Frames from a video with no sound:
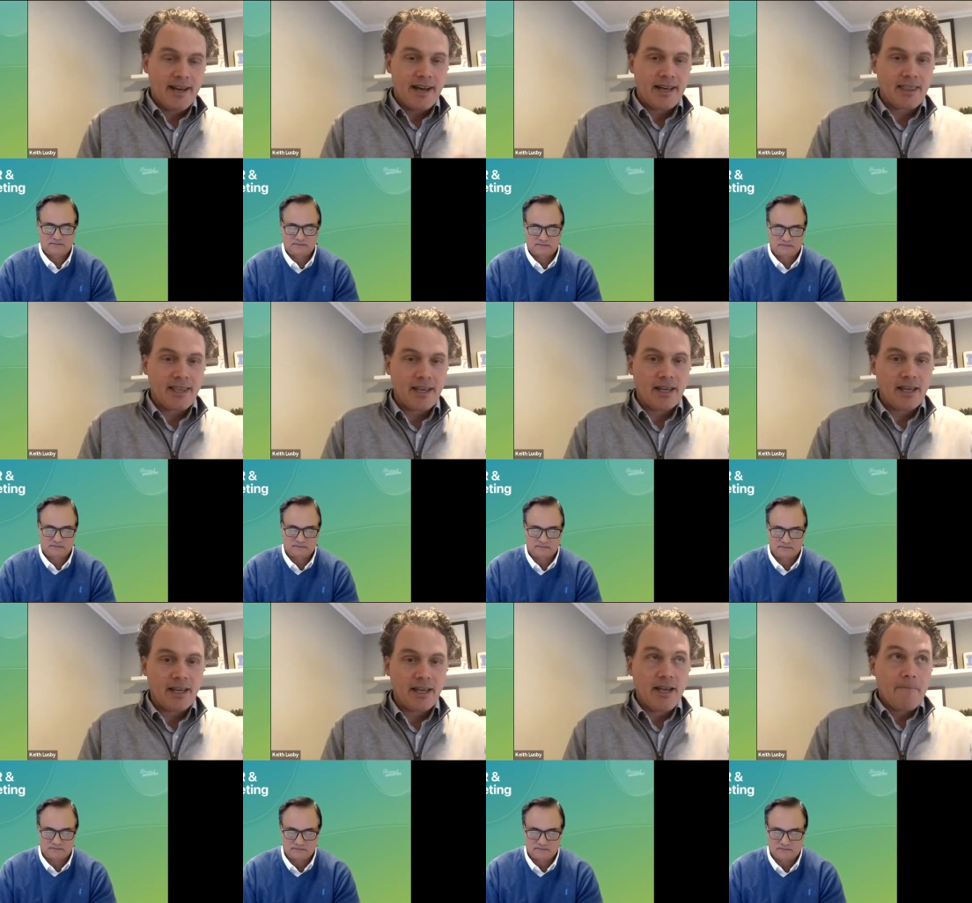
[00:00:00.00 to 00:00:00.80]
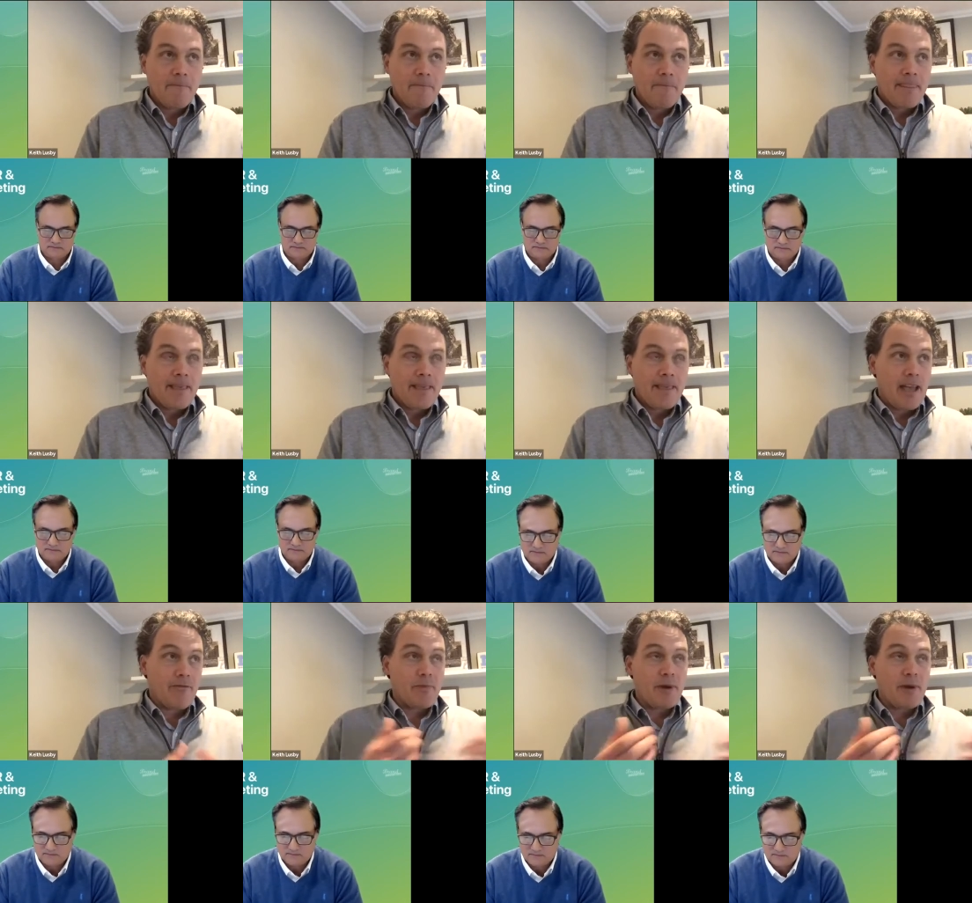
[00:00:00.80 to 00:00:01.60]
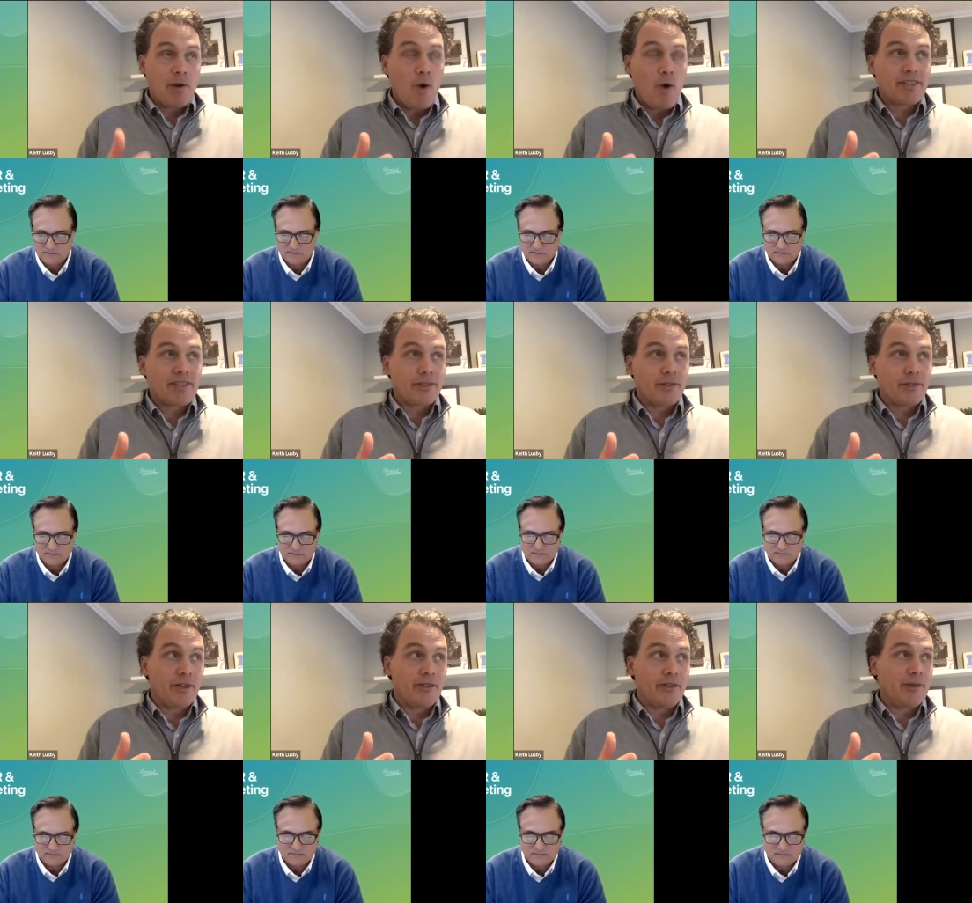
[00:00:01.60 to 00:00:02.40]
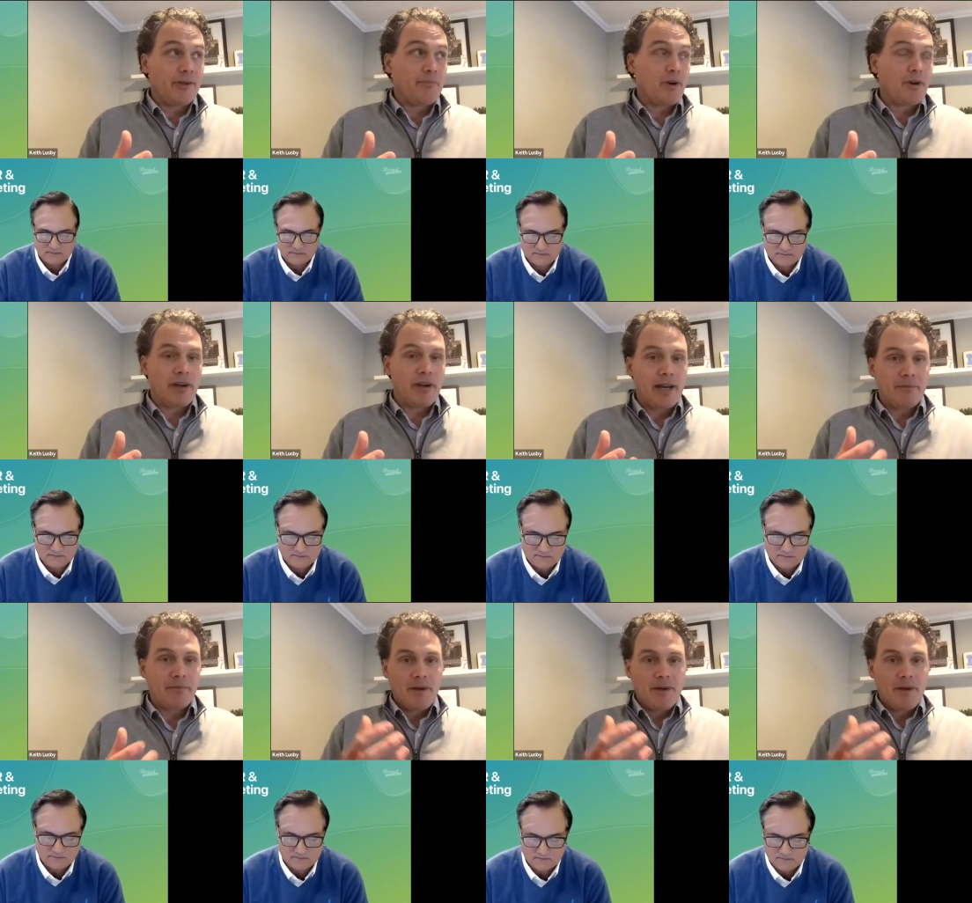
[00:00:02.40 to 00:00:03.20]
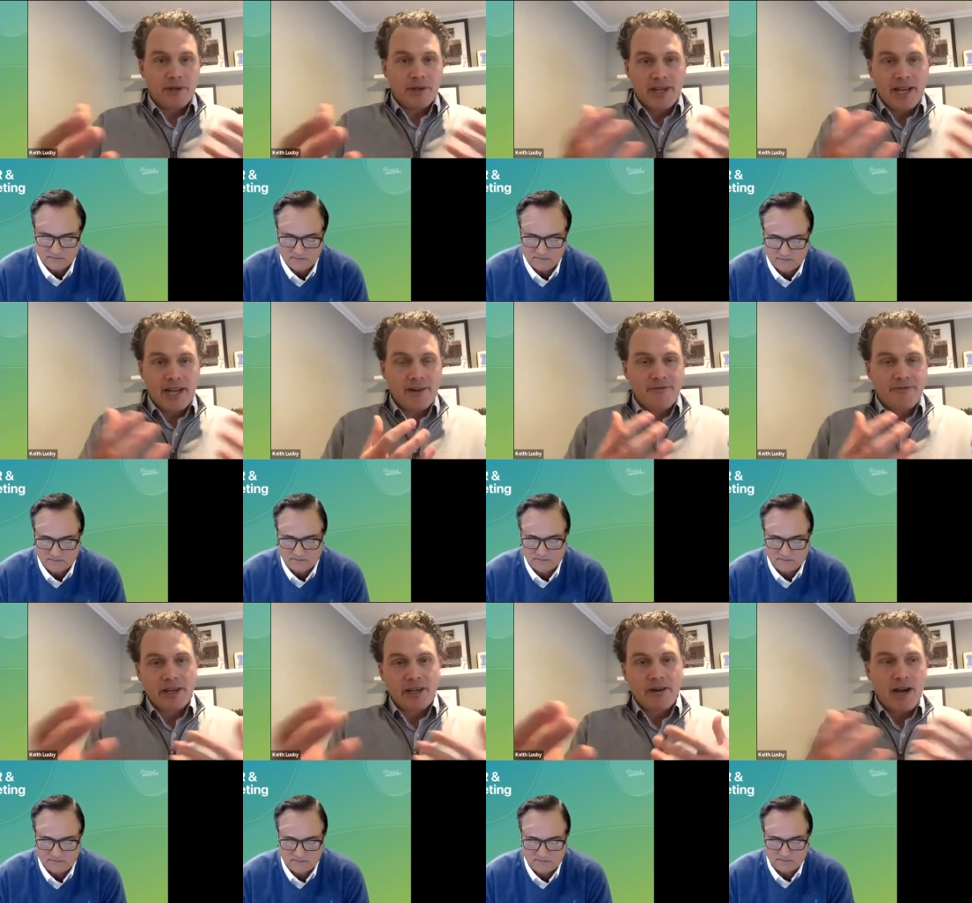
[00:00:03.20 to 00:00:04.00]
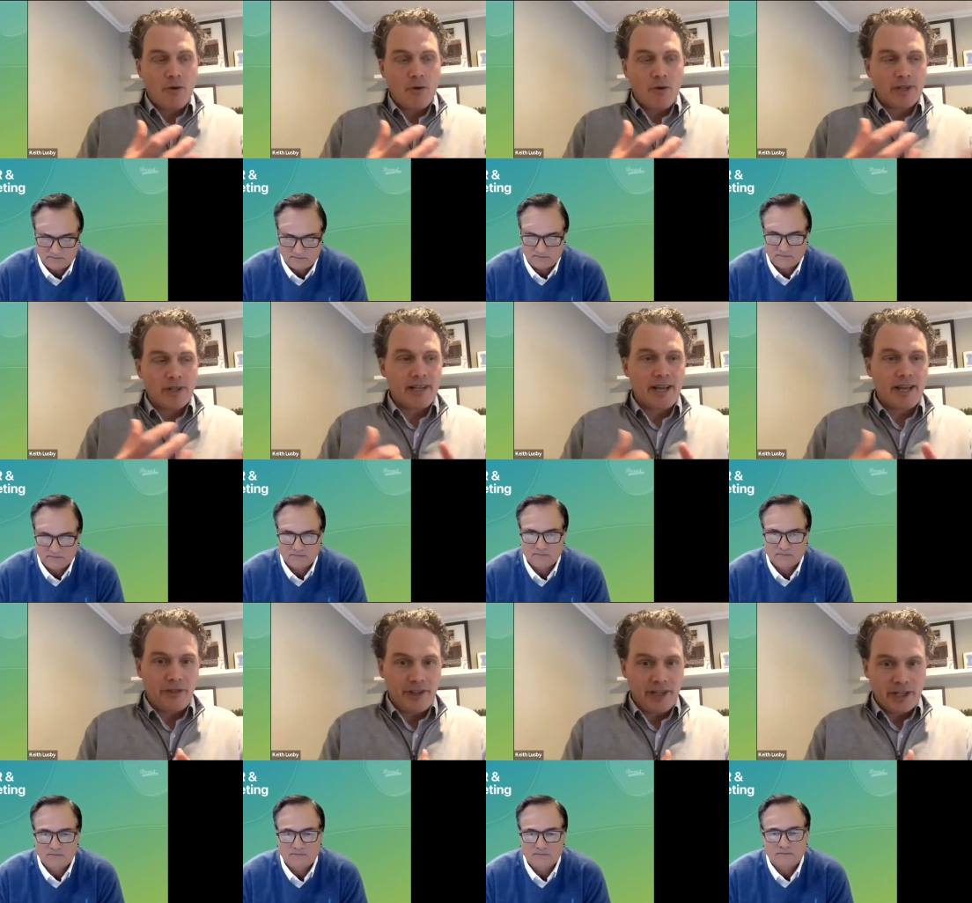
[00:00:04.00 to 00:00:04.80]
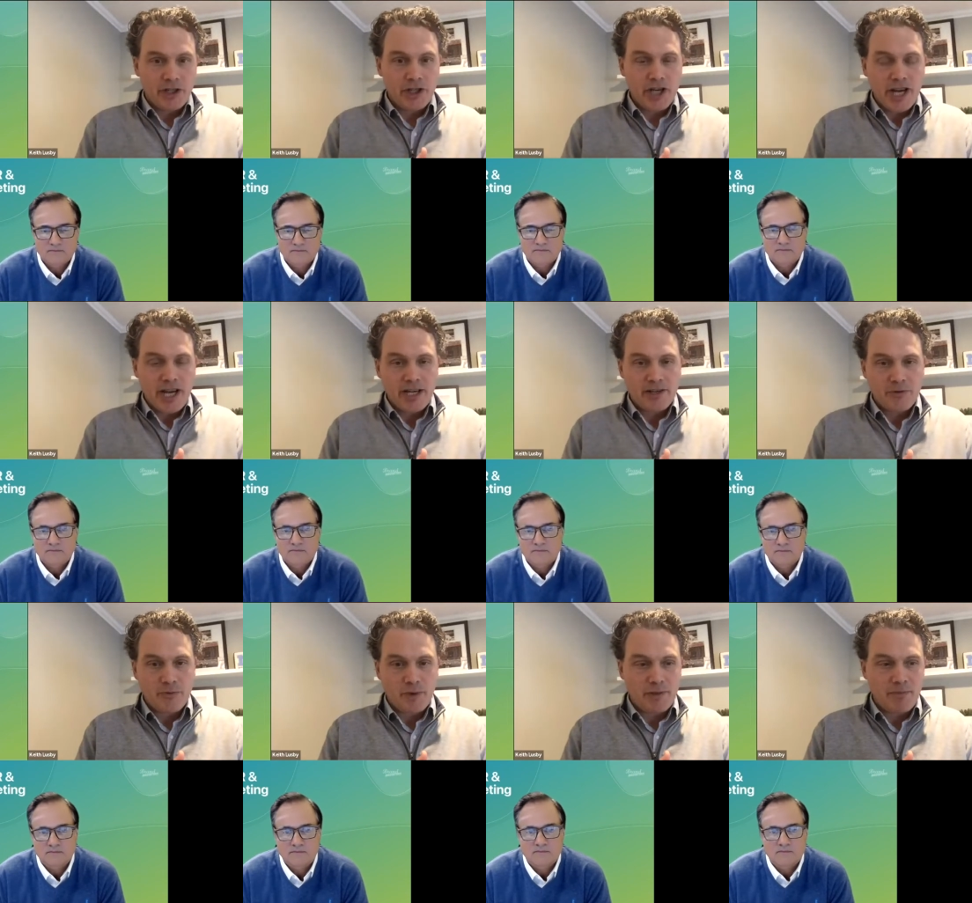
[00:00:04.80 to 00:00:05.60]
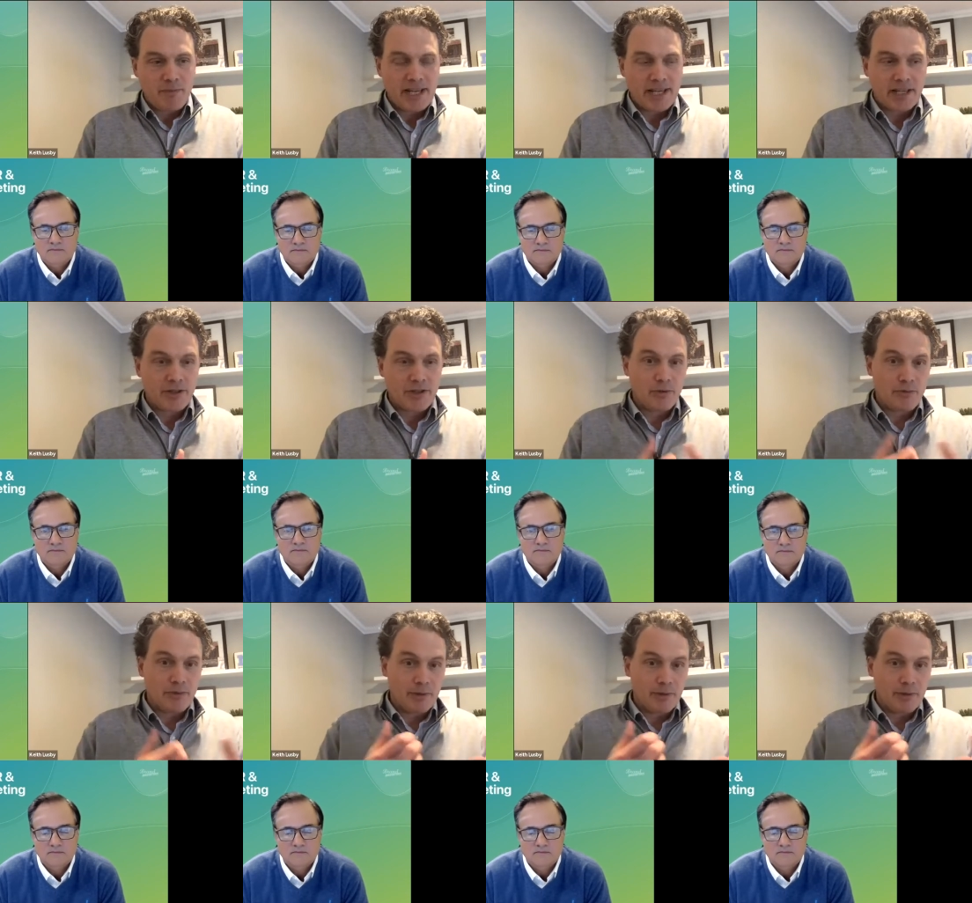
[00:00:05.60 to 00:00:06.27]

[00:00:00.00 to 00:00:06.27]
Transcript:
Speaker 1: i think everybody wants a loyalty program, but you got to figure out what's a healthy exchange with my consumer.